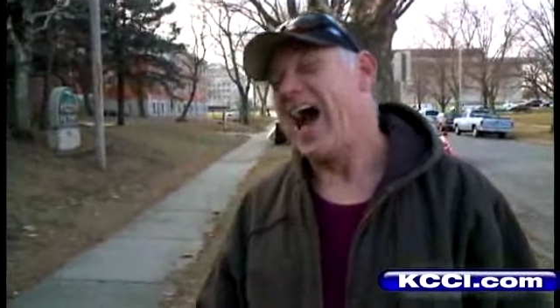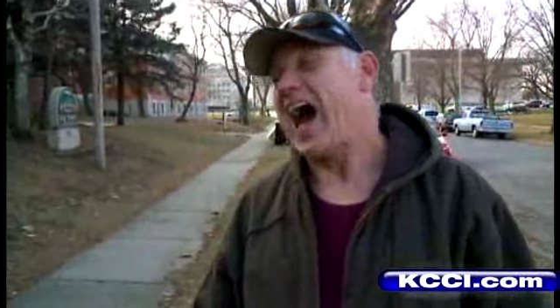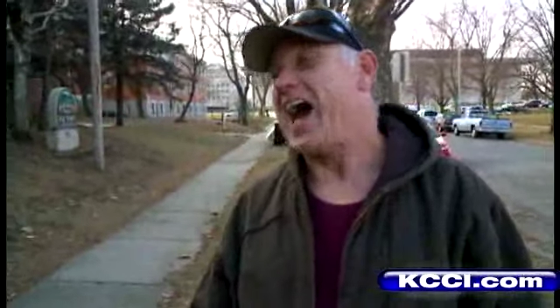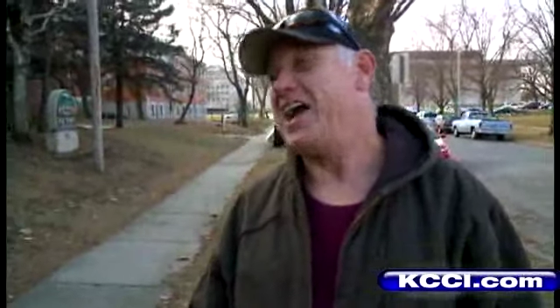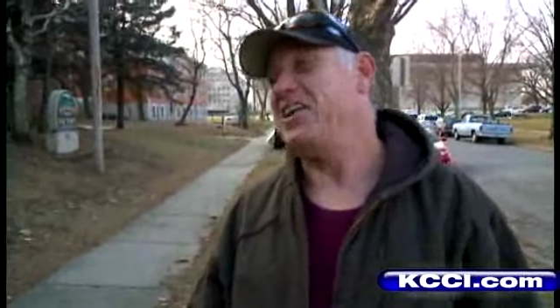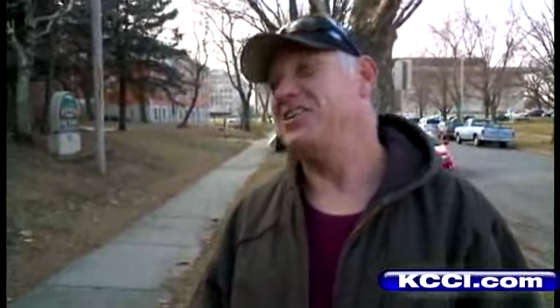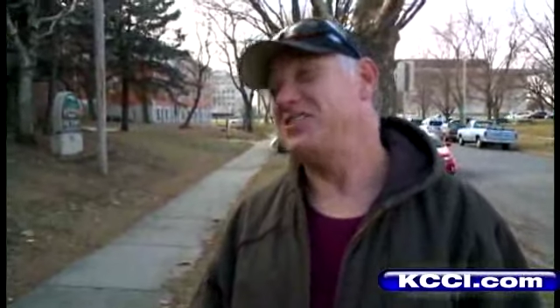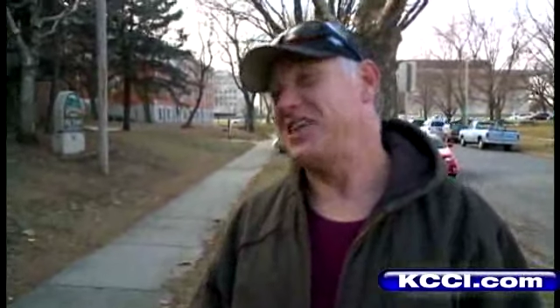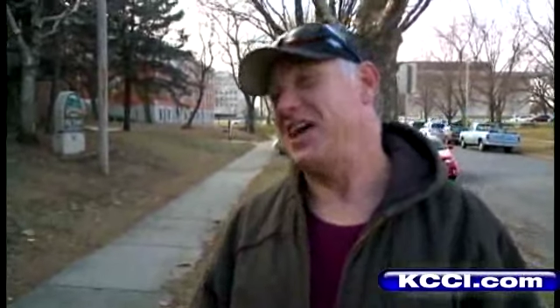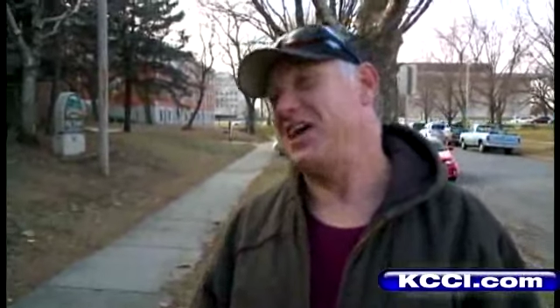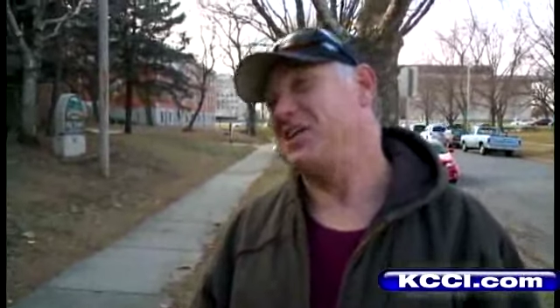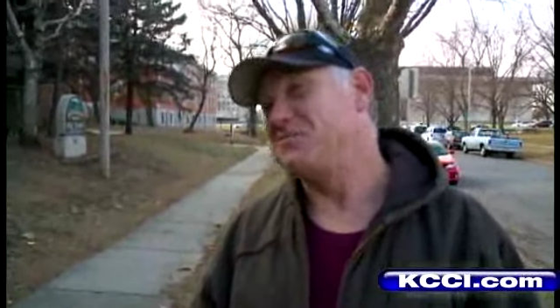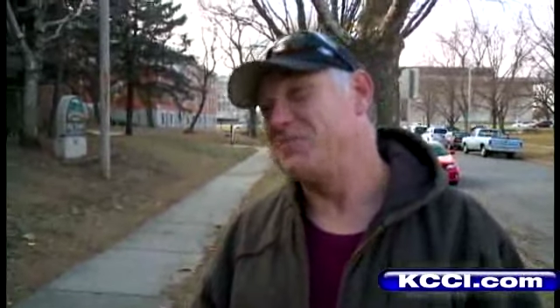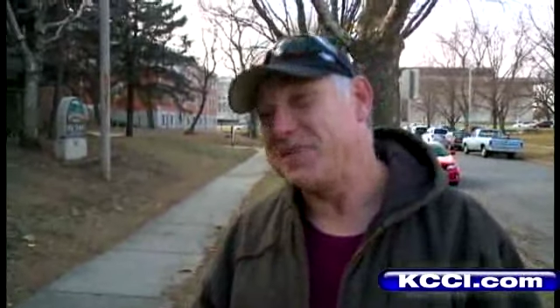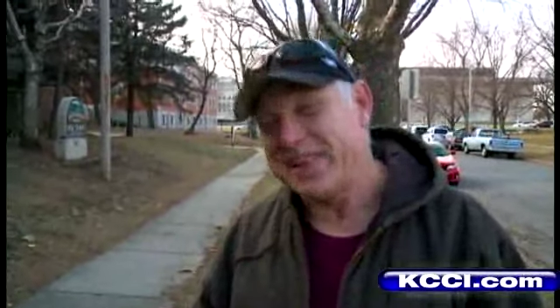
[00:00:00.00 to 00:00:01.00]
I understand
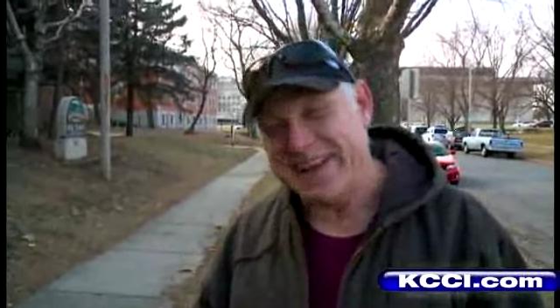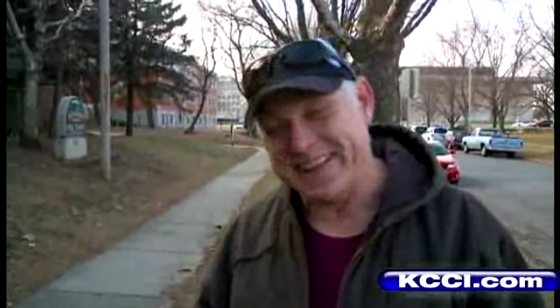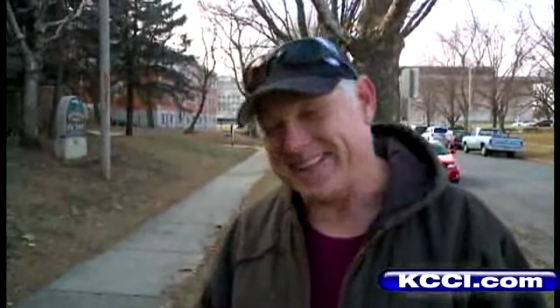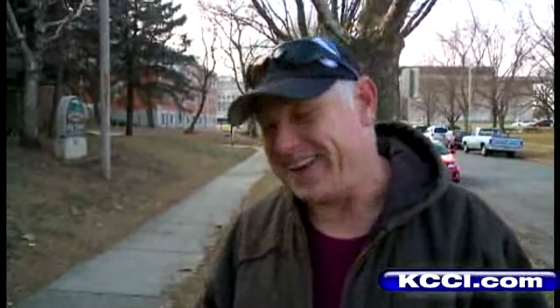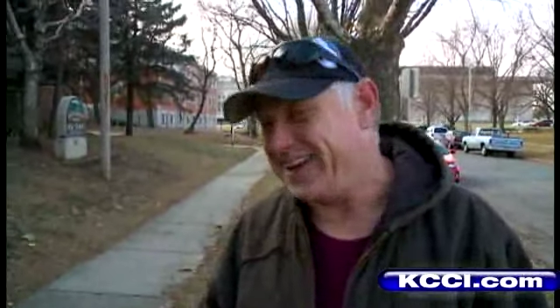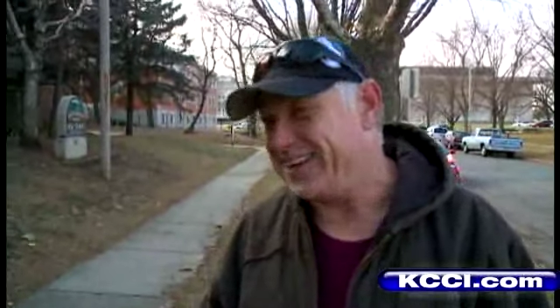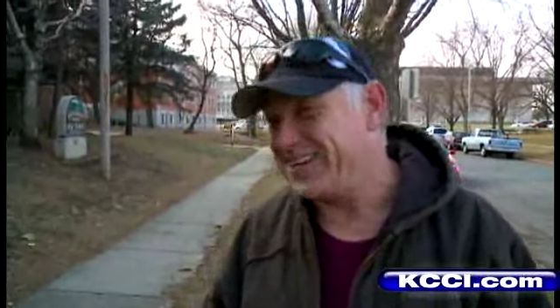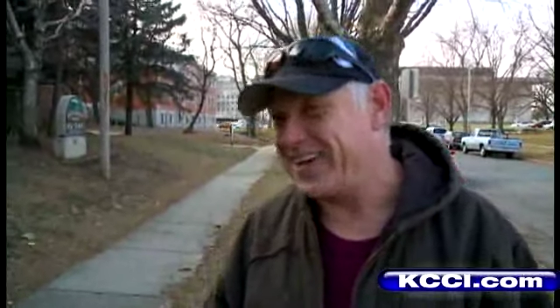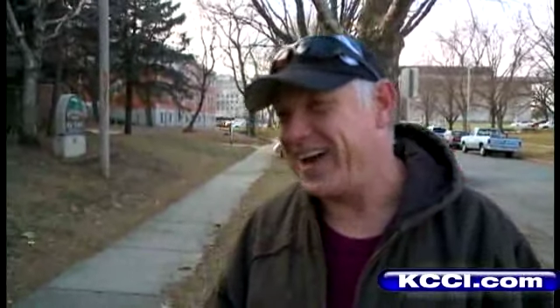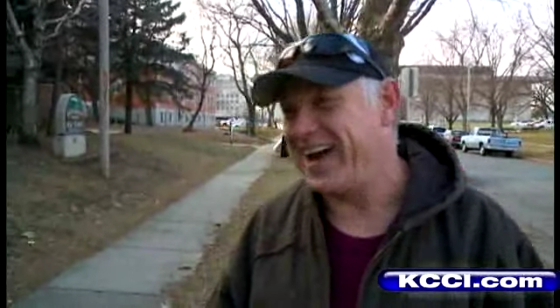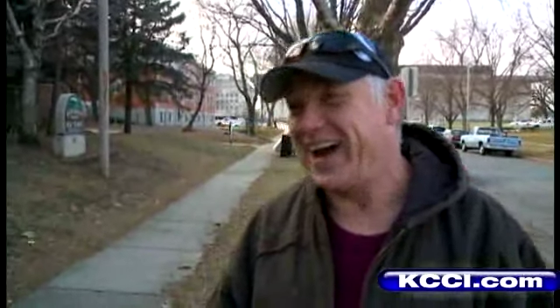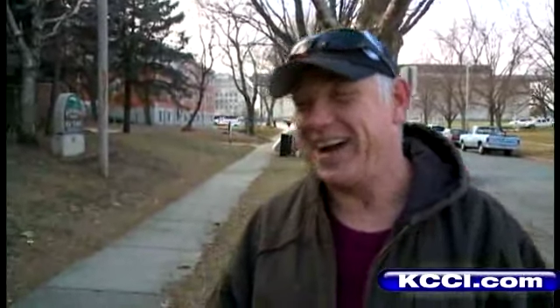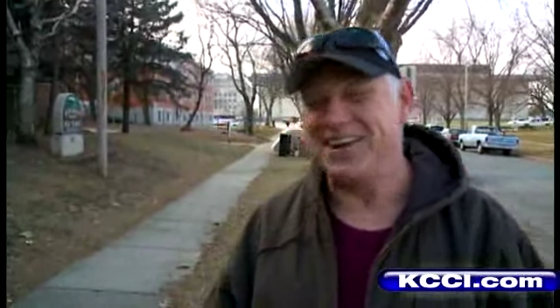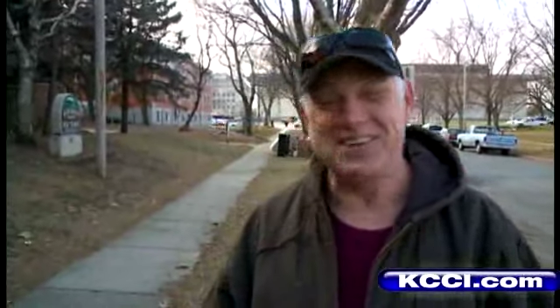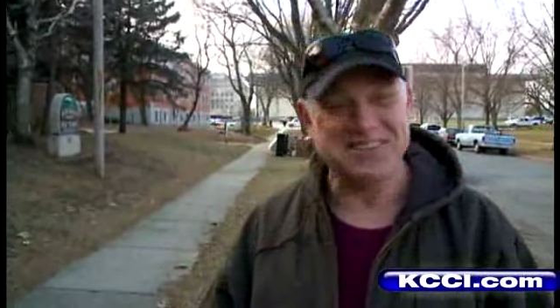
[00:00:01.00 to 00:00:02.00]
completely. Okay,
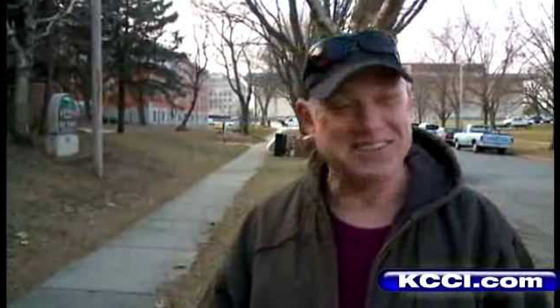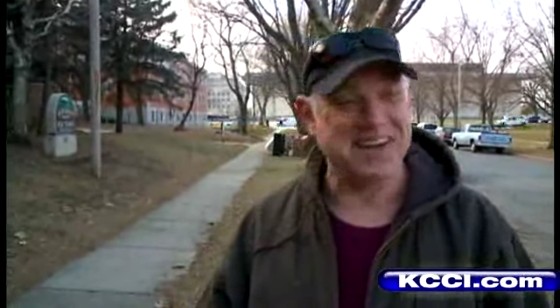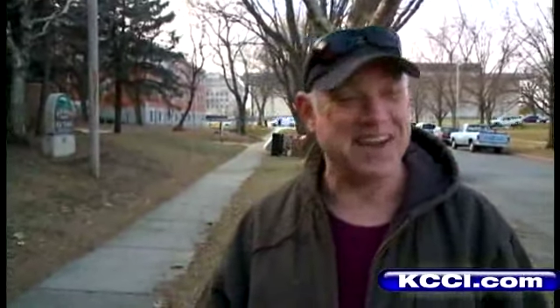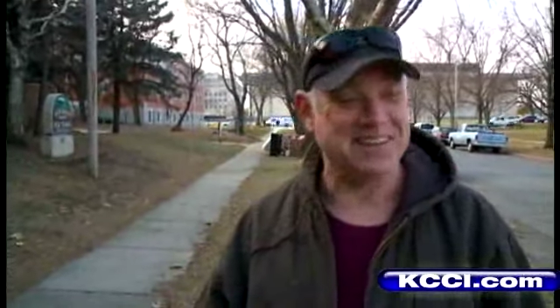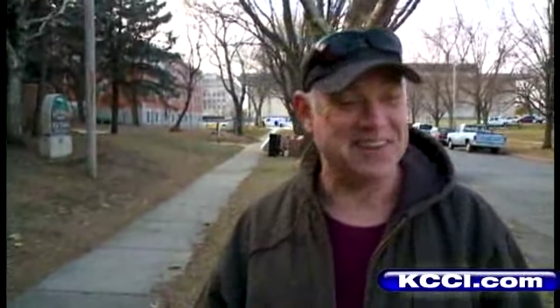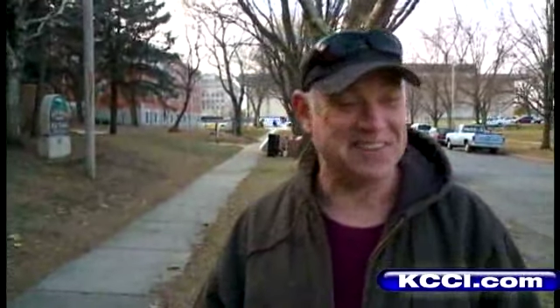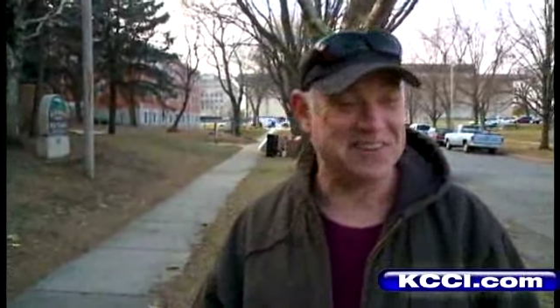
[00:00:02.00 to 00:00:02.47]
I understand